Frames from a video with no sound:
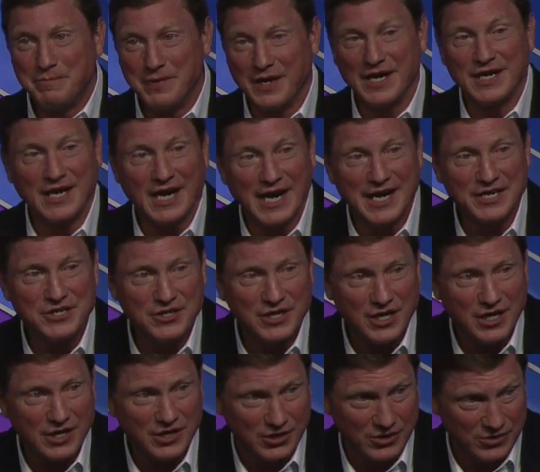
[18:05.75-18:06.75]
But I
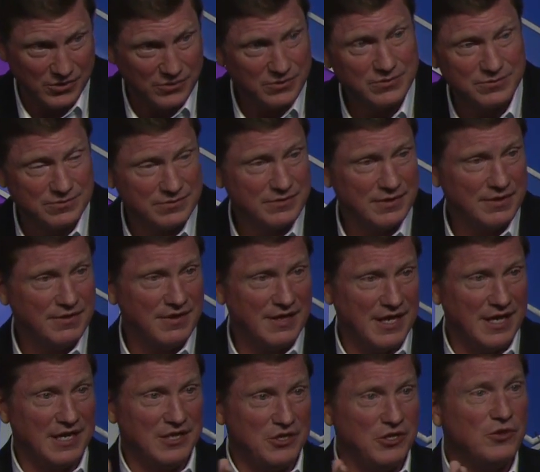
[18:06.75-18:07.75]
know
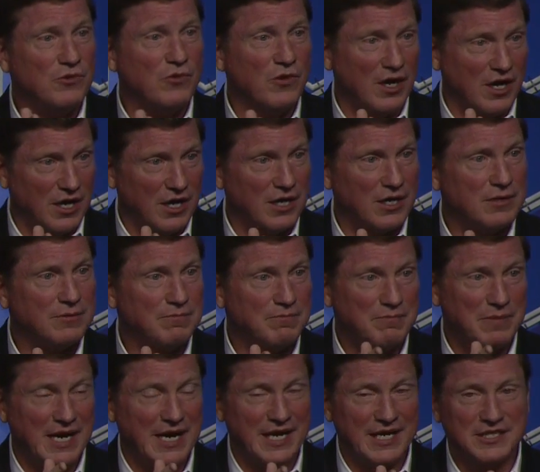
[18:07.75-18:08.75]
that you all
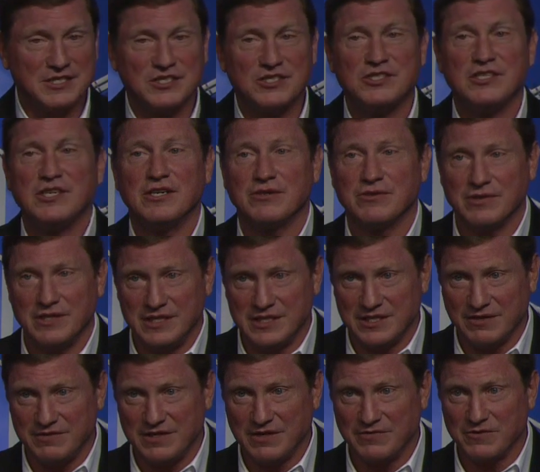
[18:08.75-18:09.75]
buy a
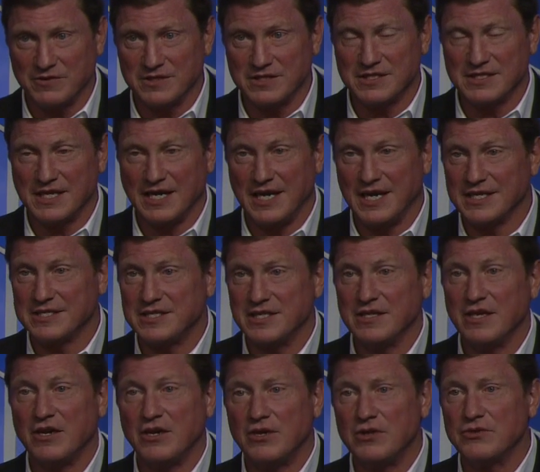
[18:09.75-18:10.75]
series of different stocks, and
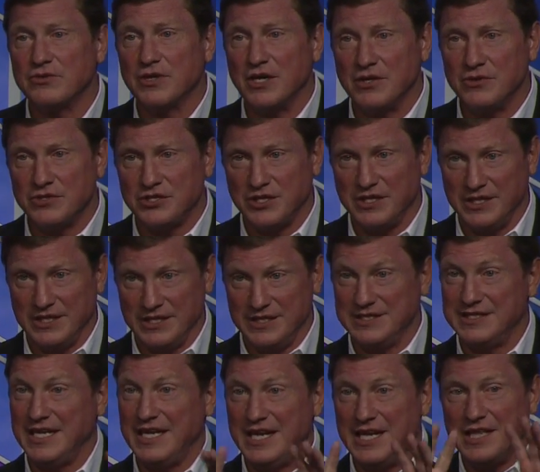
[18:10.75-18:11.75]
the whole notion
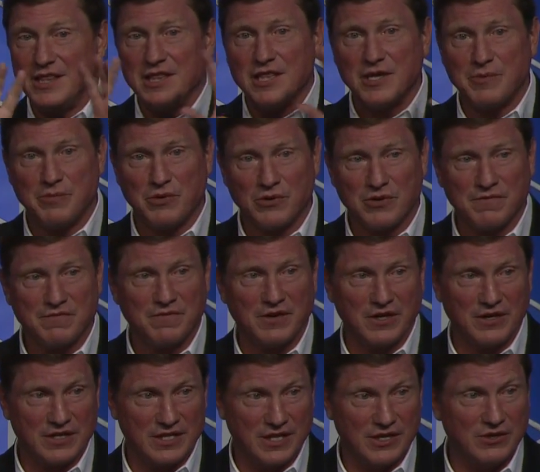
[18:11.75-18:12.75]
is in the
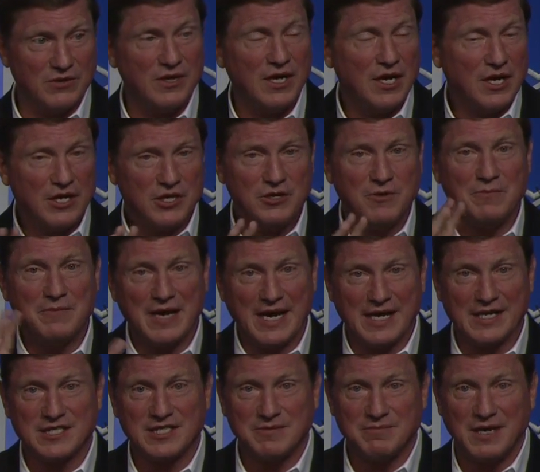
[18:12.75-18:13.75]
portfolio, you
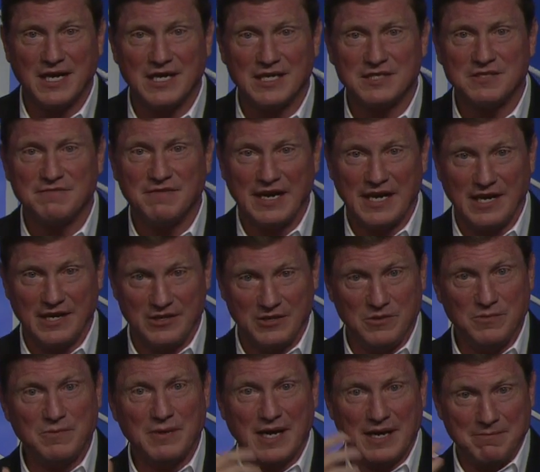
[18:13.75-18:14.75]
maximize
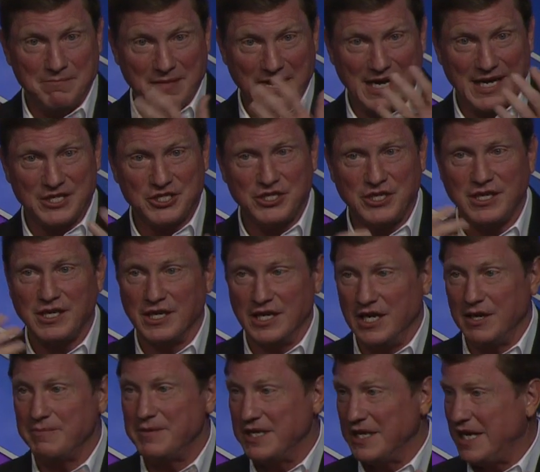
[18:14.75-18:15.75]
value by matching
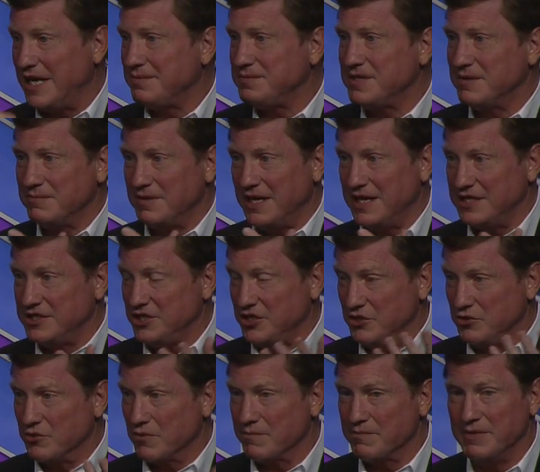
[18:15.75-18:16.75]
up and
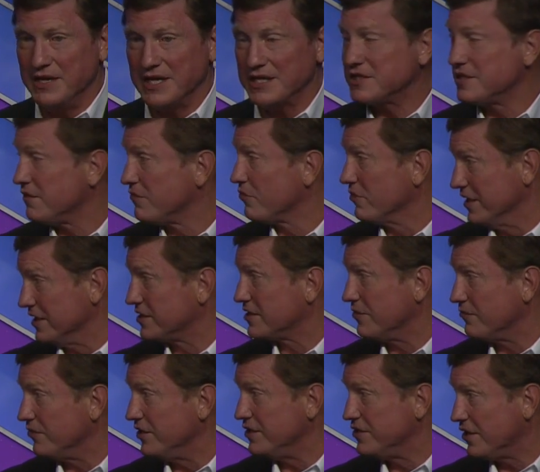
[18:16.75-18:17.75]
optimizing your mix of risk
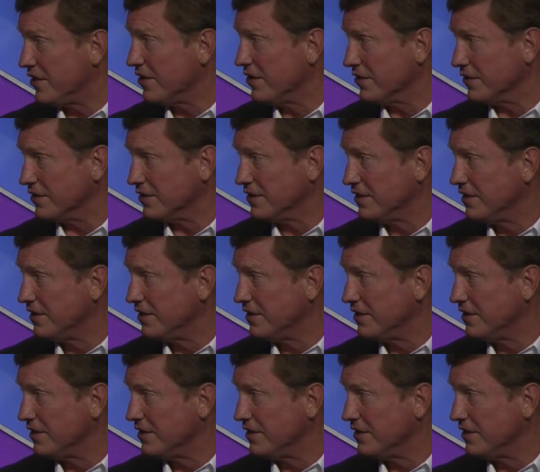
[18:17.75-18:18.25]
and return.